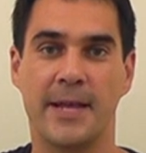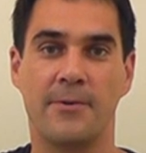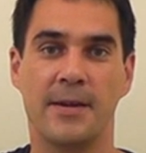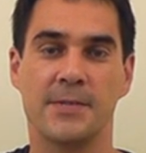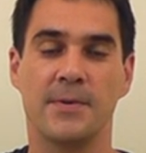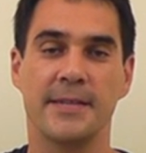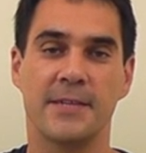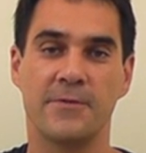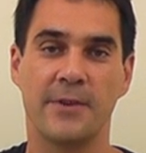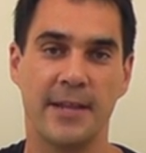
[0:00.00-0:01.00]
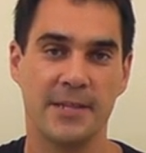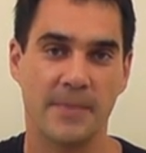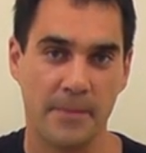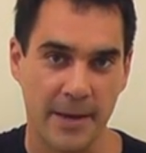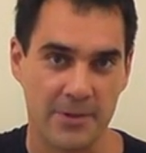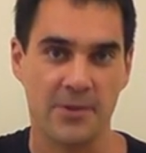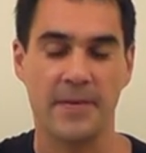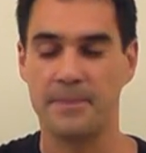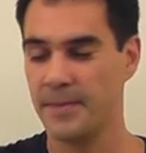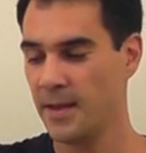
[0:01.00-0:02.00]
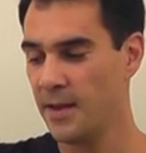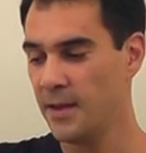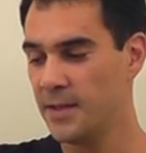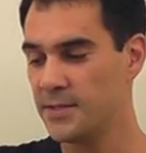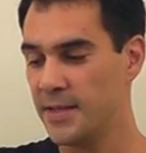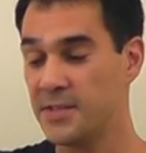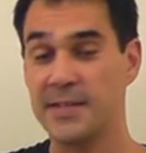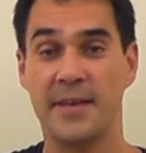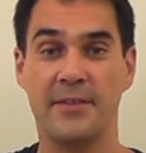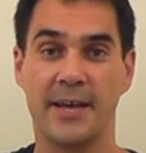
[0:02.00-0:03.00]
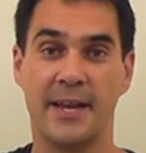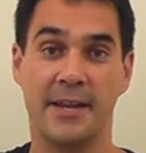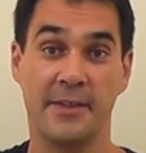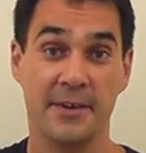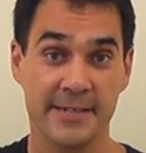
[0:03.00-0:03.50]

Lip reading: that one as well. That's Fugalis by Beethoven. So let's just have a look at another